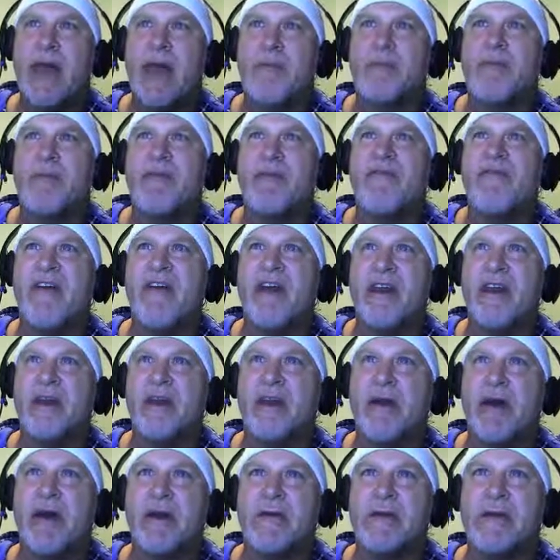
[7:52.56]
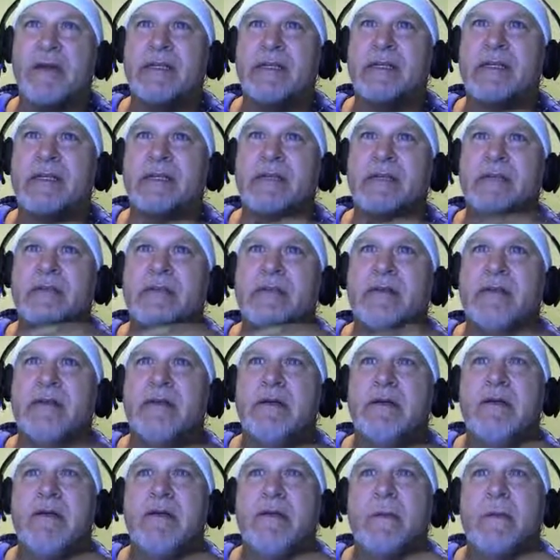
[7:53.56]
that prophetic utterance
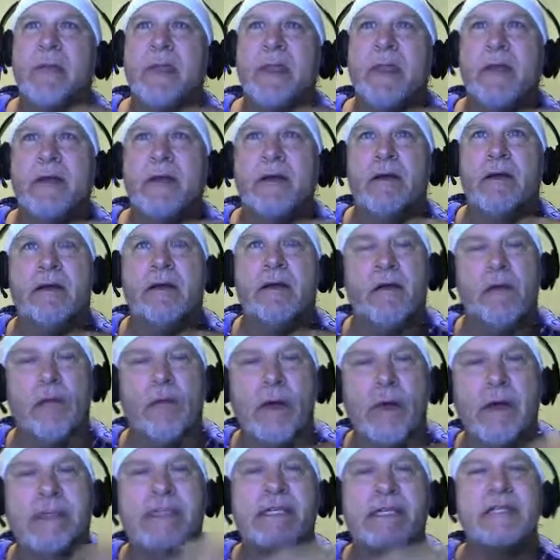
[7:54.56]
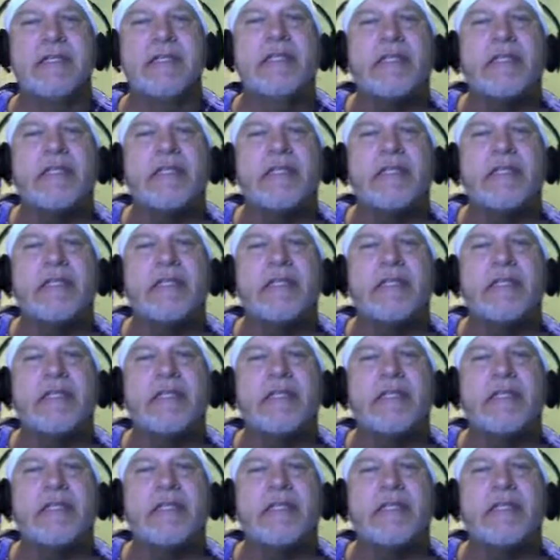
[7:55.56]
was a